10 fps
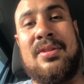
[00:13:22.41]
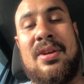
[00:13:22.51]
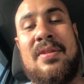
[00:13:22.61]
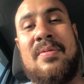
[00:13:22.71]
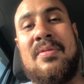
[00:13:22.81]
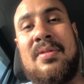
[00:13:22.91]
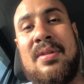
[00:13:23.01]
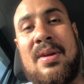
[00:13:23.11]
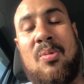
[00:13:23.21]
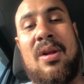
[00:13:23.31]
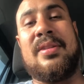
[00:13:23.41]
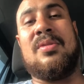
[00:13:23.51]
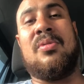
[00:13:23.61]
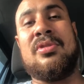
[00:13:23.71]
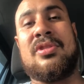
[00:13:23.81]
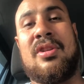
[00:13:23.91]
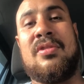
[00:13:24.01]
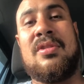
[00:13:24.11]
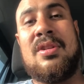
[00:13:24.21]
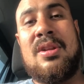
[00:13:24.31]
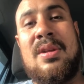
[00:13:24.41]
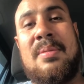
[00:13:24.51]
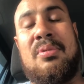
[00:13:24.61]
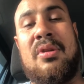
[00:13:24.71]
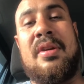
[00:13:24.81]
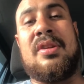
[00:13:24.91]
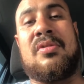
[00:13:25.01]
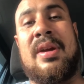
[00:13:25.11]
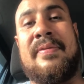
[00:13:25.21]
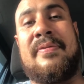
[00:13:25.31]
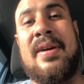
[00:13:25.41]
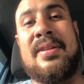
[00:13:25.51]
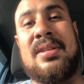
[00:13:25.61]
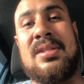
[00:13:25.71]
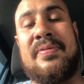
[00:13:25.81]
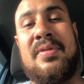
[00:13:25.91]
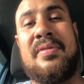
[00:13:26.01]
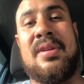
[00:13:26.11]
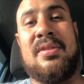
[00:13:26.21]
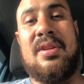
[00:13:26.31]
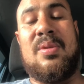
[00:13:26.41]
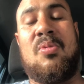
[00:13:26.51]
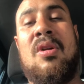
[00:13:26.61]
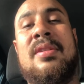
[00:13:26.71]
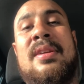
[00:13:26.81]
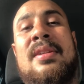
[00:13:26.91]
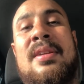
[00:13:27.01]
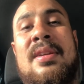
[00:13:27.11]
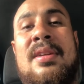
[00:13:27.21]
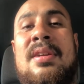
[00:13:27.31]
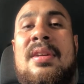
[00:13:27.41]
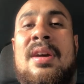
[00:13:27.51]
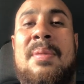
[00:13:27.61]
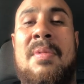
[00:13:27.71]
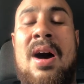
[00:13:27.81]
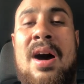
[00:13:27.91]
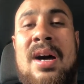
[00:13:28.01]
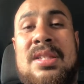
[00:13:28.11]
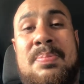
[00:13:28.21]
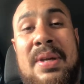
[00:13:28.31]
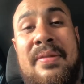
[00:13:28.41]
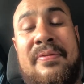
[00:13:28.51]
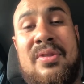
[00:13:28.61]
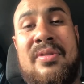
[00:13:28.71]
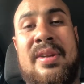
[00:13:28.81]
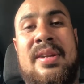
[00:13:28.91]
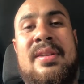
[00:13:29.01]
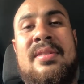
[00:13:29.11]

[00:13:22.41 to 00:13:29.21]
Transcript: You know, Wallin also put on a great fight against Fury. You know, Wallin, in my eyes, beat Fury.